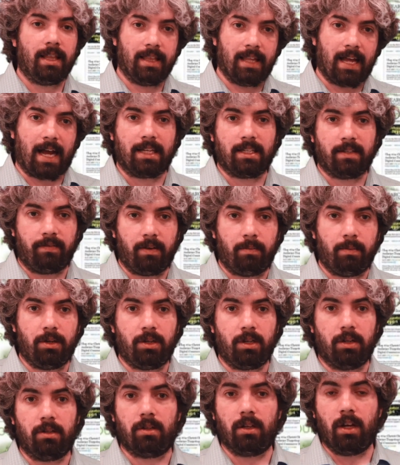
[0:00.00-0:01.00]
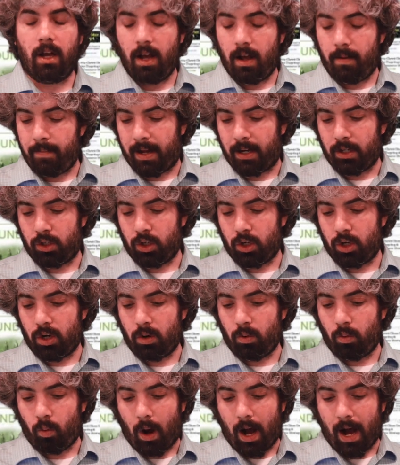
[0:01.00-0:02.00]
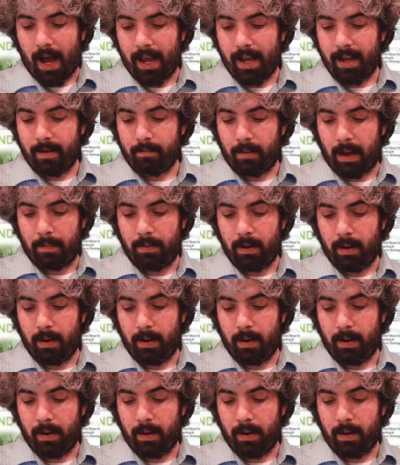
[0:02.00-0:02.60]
lots of images. I'm not sure why. It might